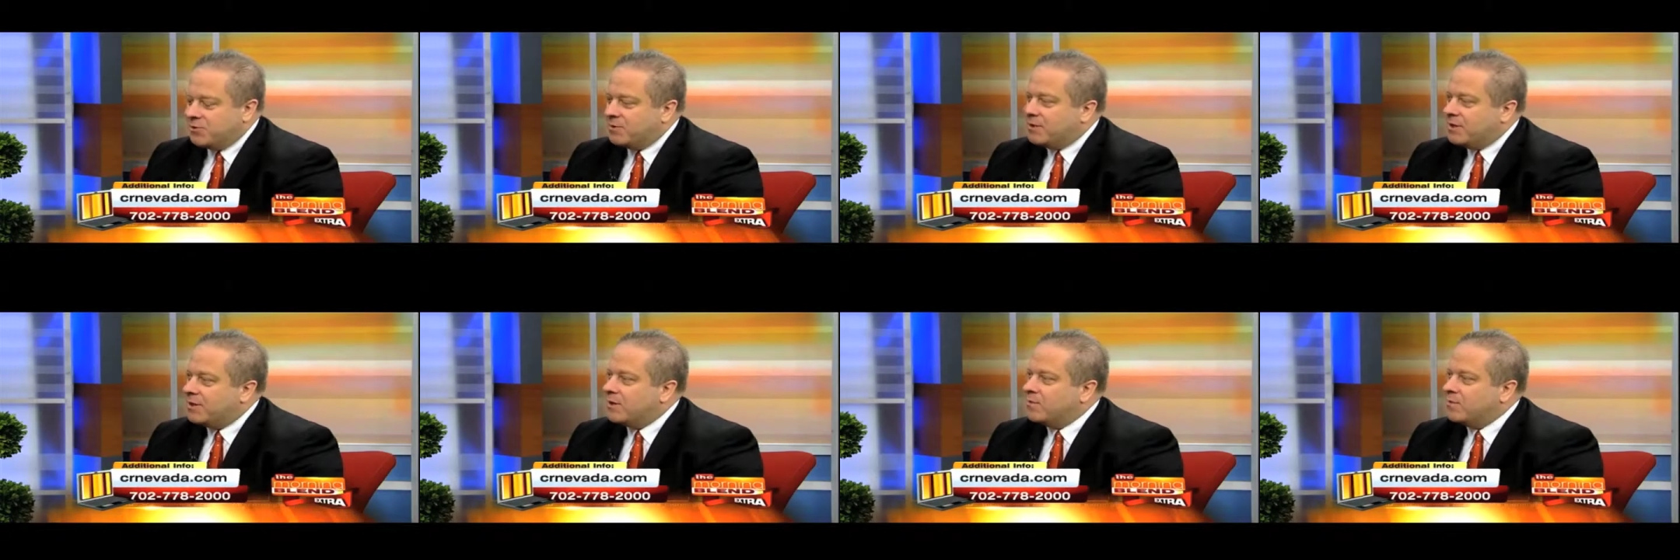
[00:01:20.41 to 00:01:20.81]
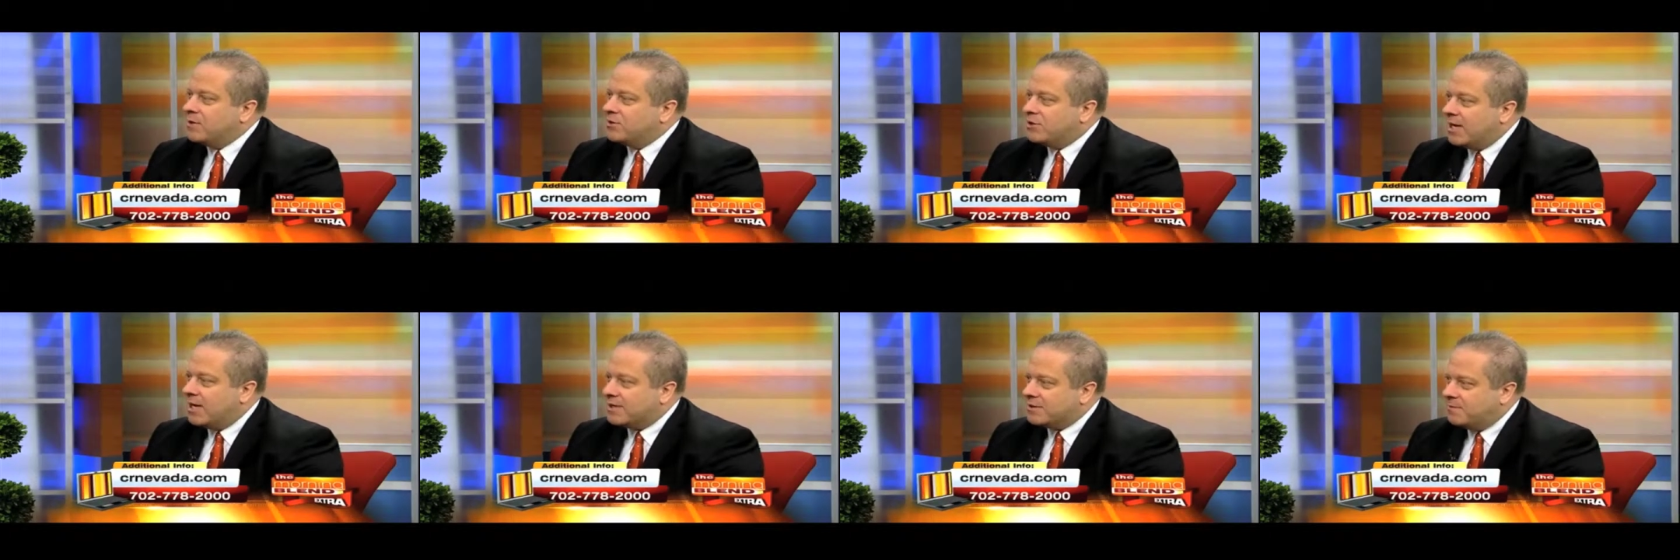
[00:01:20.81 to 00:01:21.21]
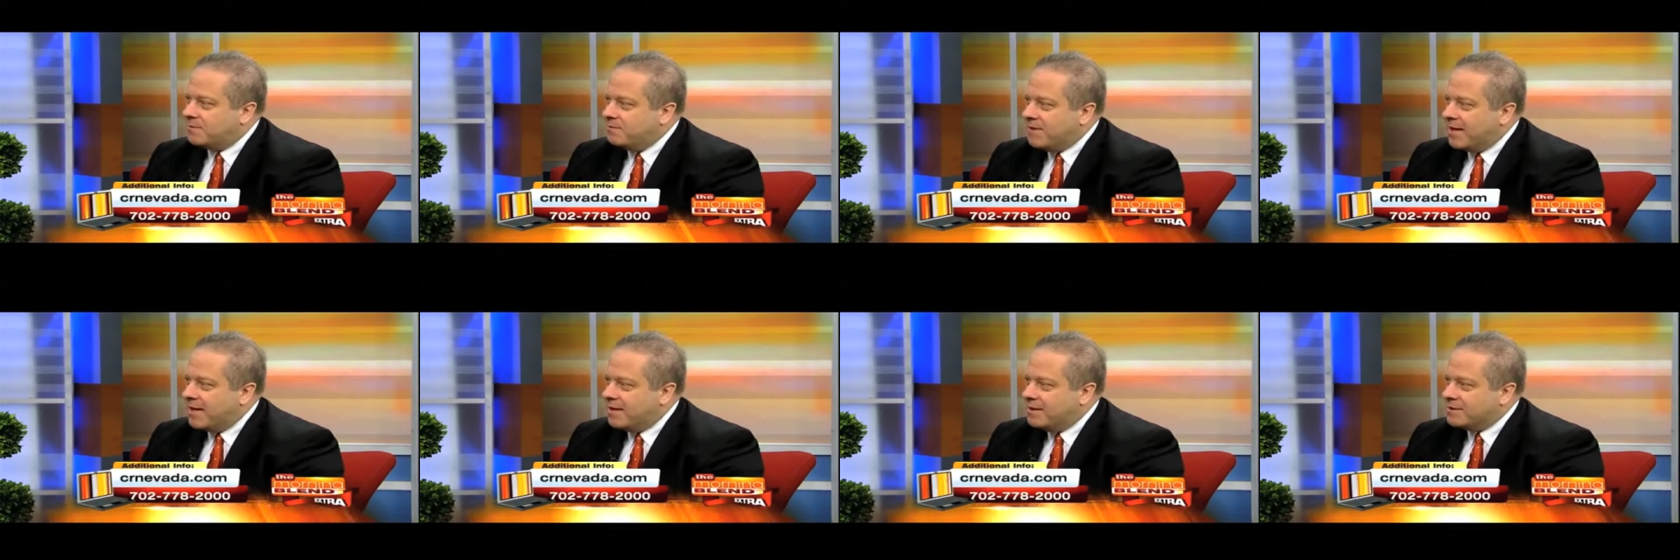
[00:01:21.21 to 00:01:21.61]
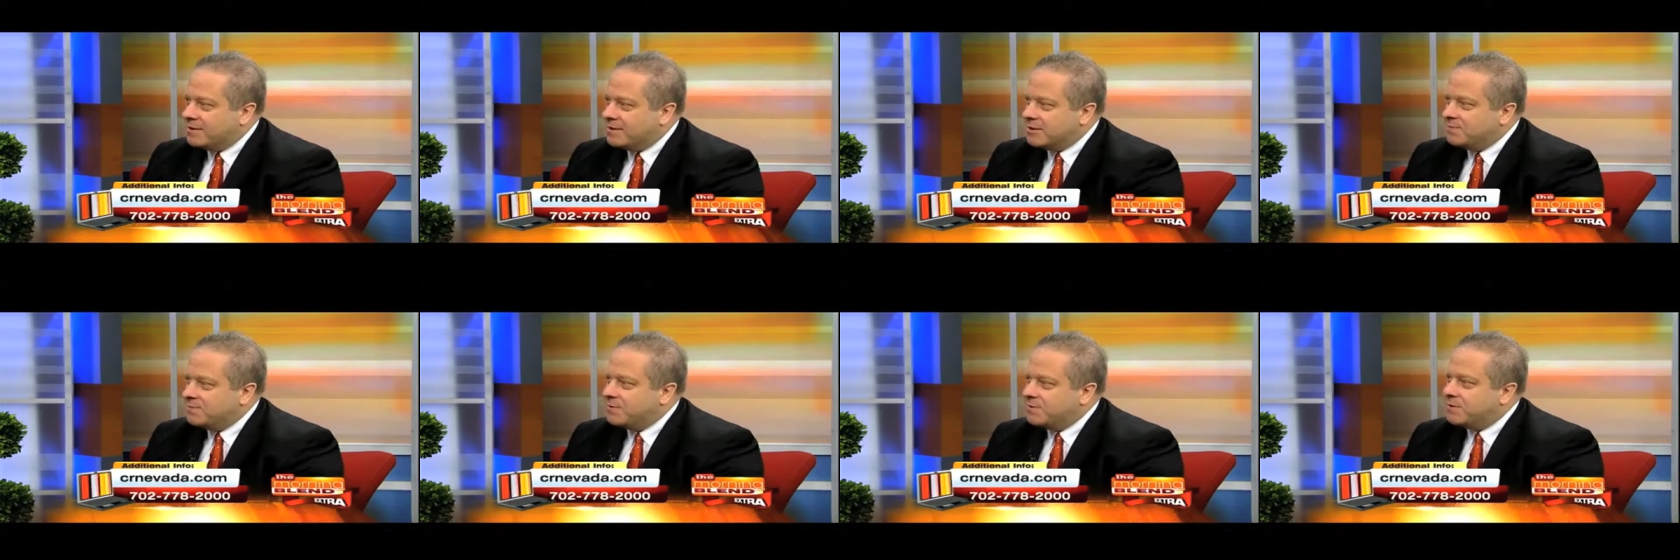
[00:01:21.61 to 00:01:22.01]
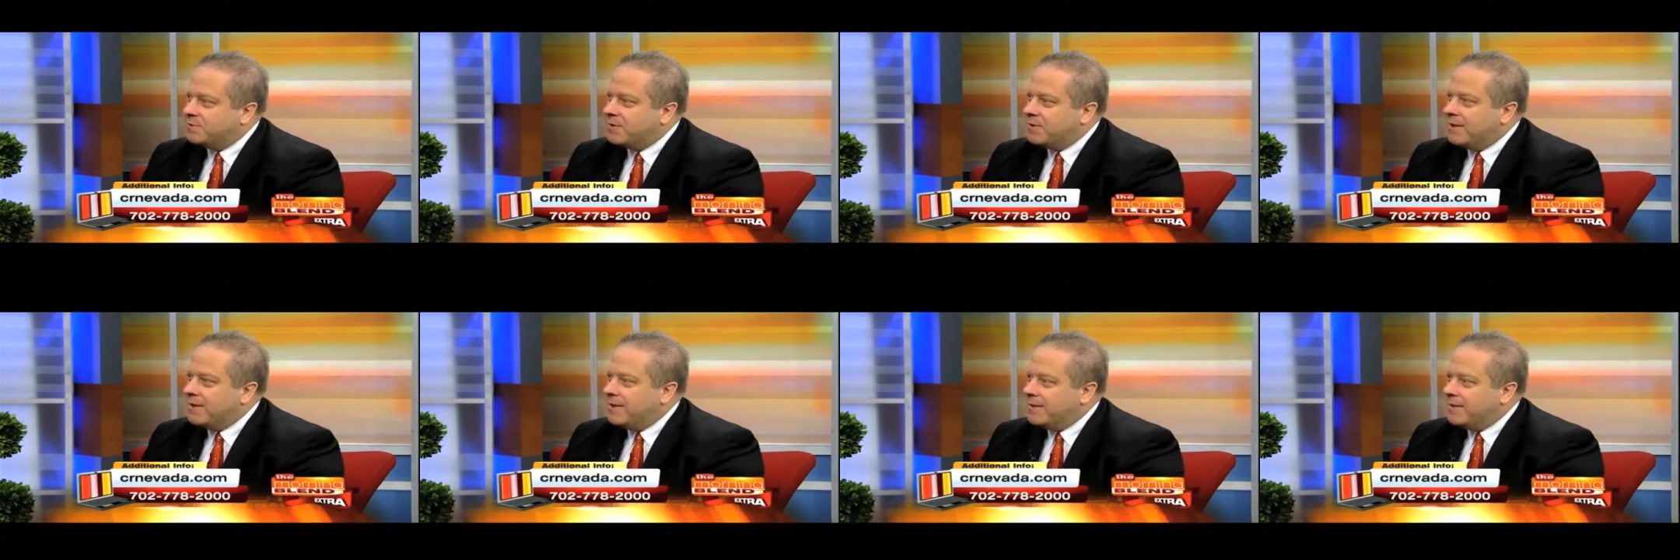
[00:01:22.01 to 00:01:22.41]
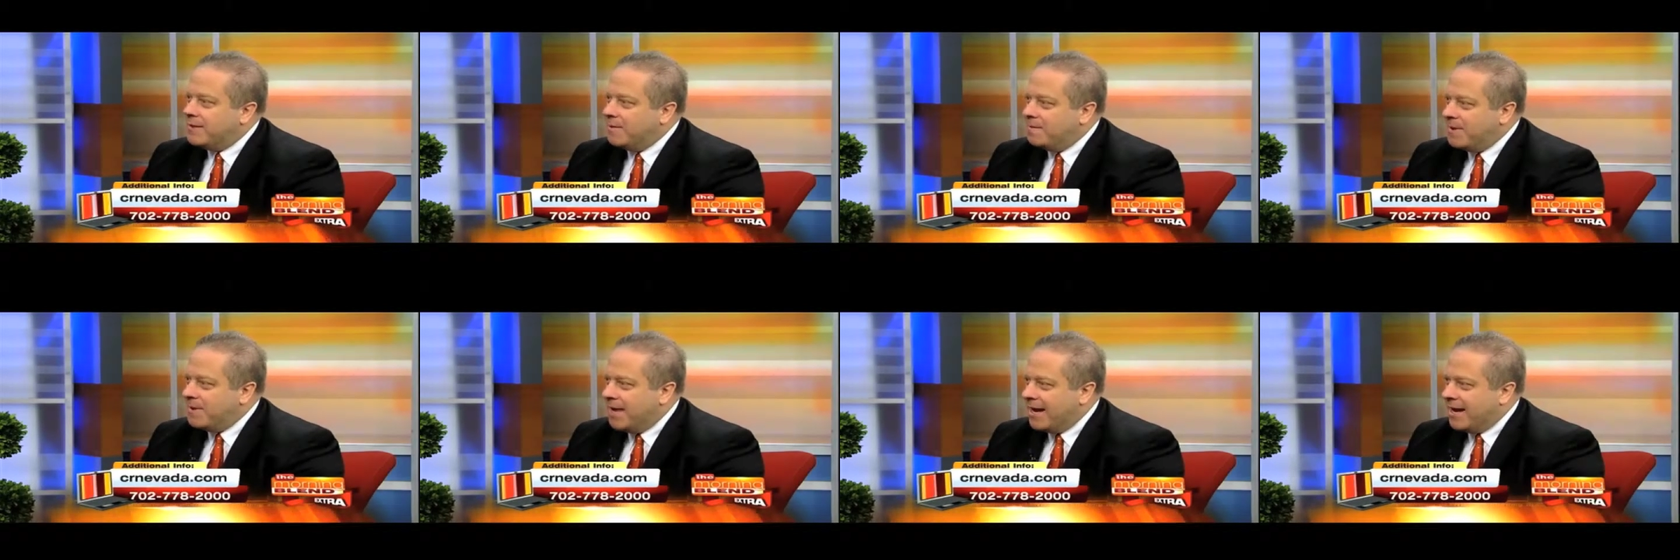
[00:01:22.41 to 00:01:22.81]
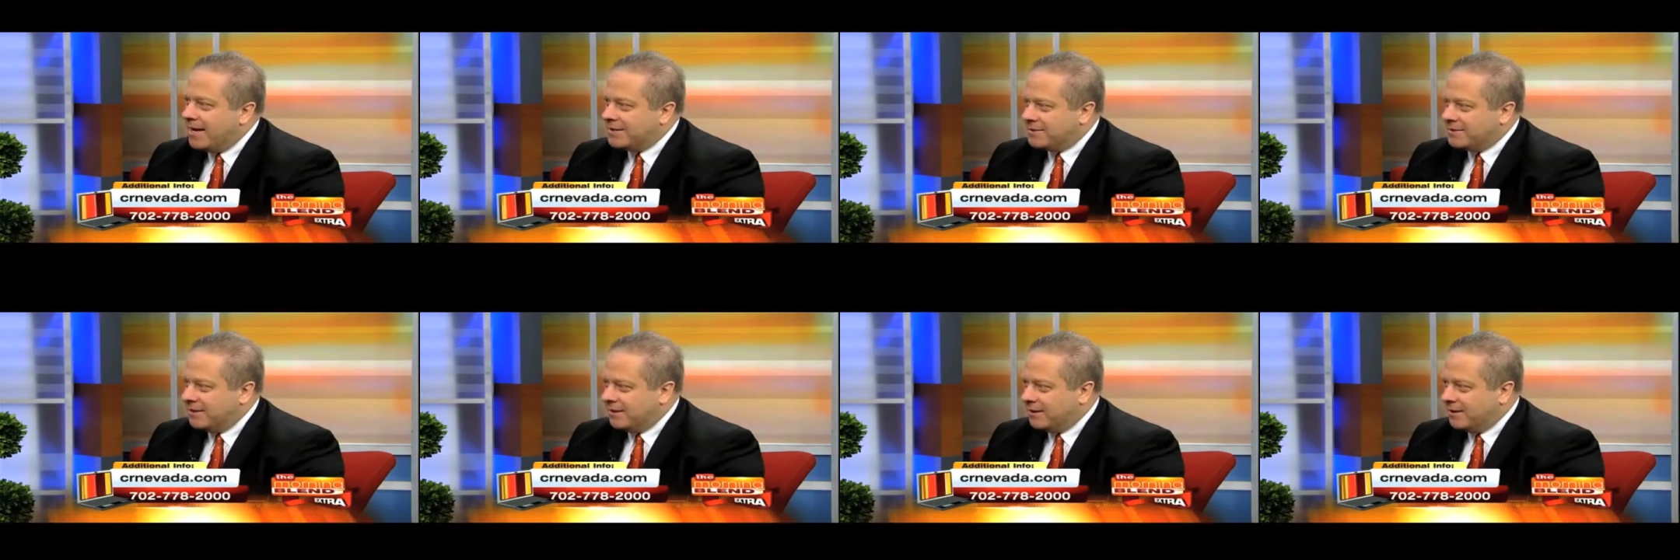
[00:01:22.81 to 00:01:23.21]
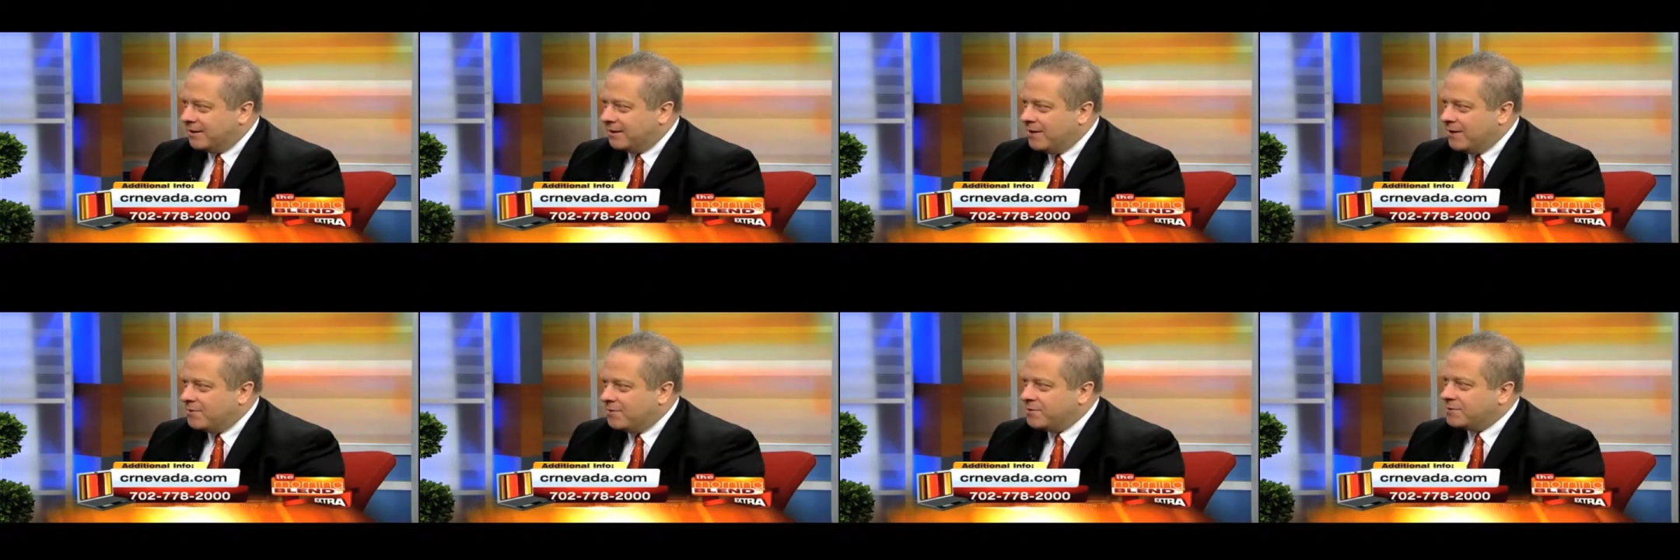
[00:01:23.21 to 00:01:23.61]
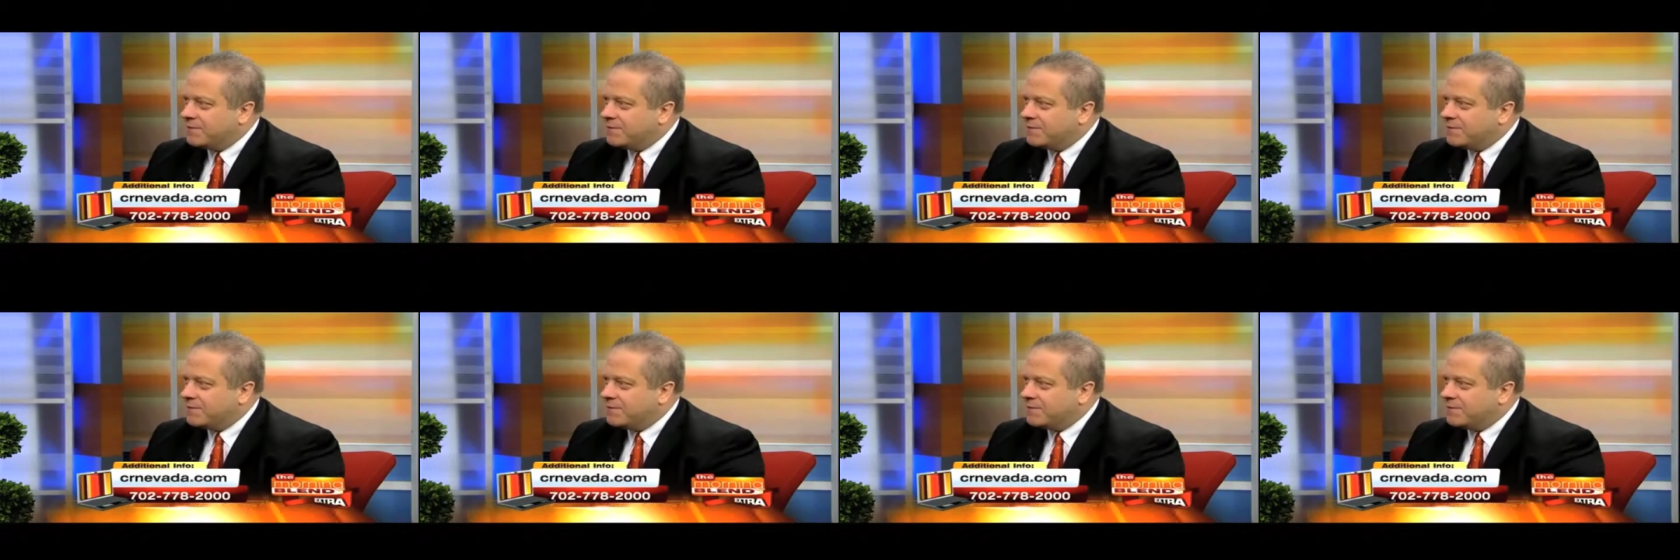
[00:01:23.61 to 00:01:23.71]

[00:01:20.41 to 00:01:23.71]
that there were checks and balances between the banks and lenders,